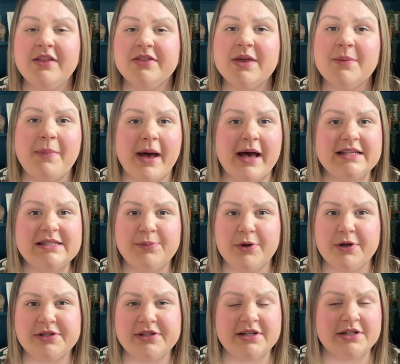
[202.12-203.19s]
The best
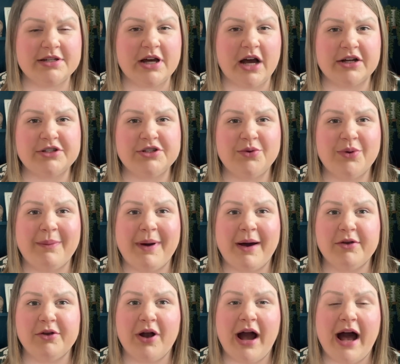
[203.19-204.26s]
person to talk to
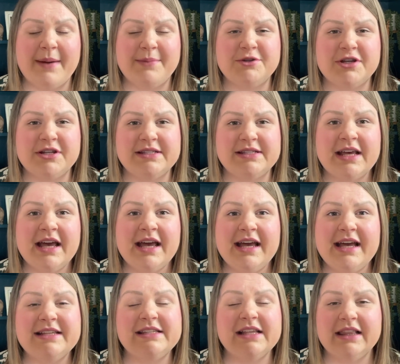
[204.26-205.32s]
about your options
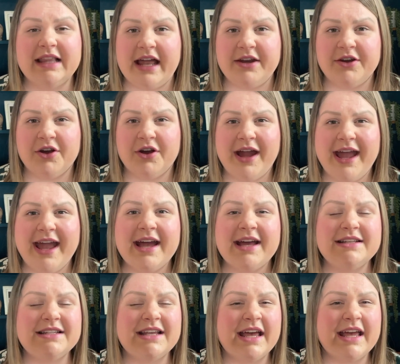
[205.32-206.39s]
is a lender,
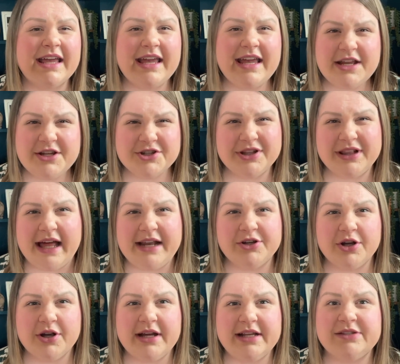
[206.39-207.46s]
and each
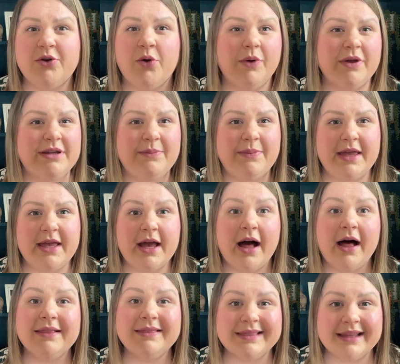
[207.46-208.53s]
lender is going to be
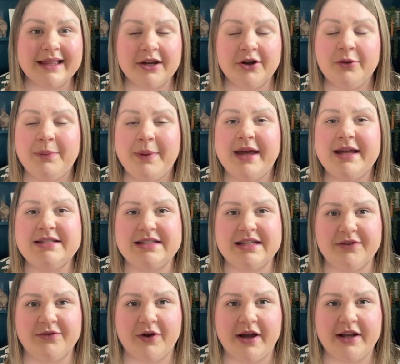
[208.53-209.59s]
a little bit
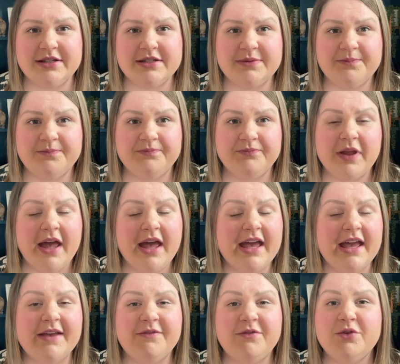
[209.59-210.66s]
different.
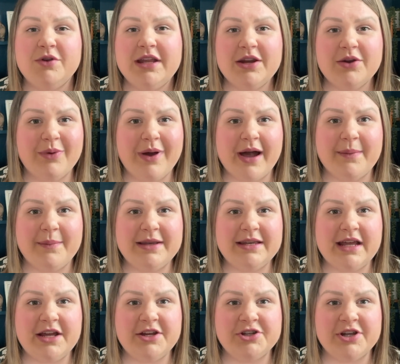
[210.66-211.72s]
If you need a
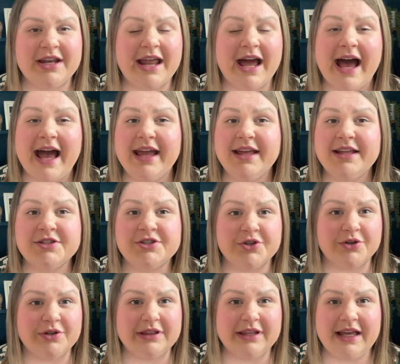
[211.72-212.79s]
recommendation, I can
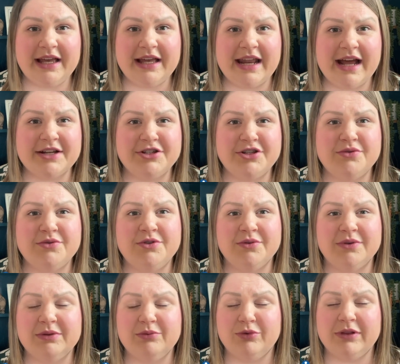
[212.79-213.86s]
certainly connect you to
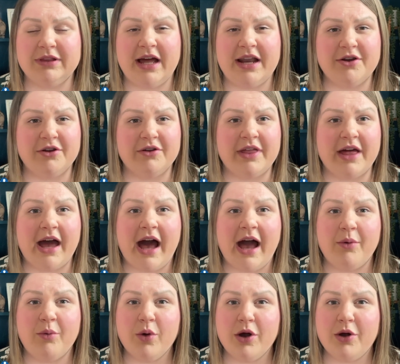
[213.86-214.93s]
a lender that I
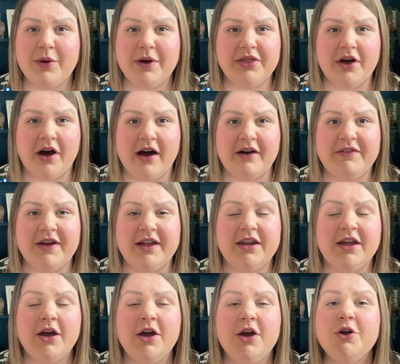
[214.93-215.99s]
work with
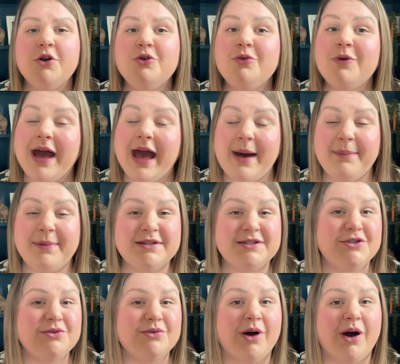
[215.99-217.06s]
often who
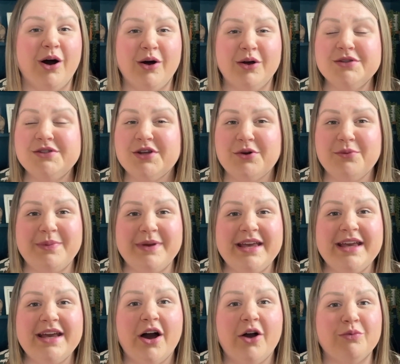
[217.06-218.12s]
happens to also
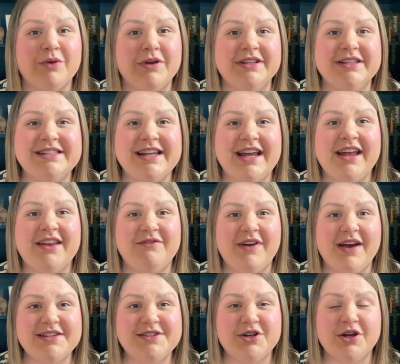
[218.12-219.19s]
be a real estate
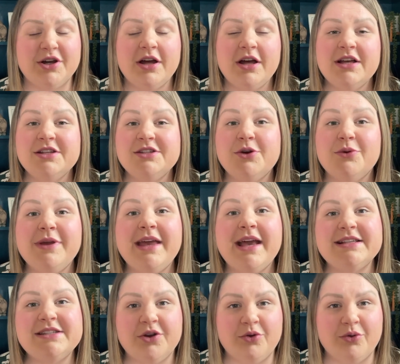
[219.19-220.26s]
investor, so he
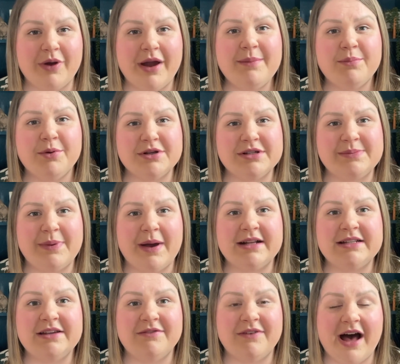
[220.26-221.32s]
has a great
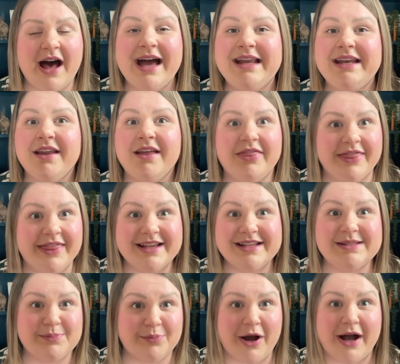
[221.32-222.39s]
perspective on
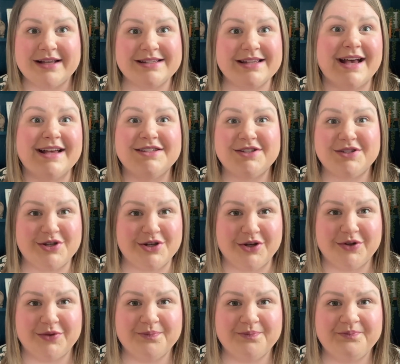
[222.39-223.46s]
this process
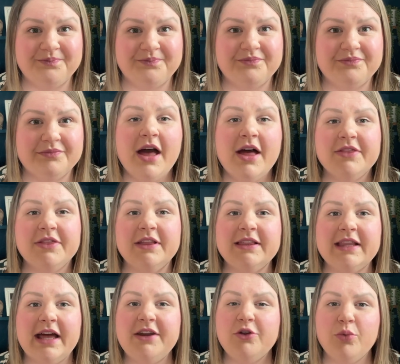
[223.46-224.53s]
too. The
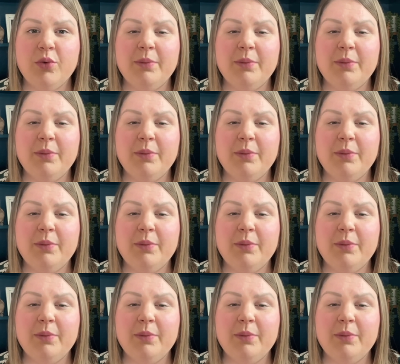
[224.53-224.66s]
lender will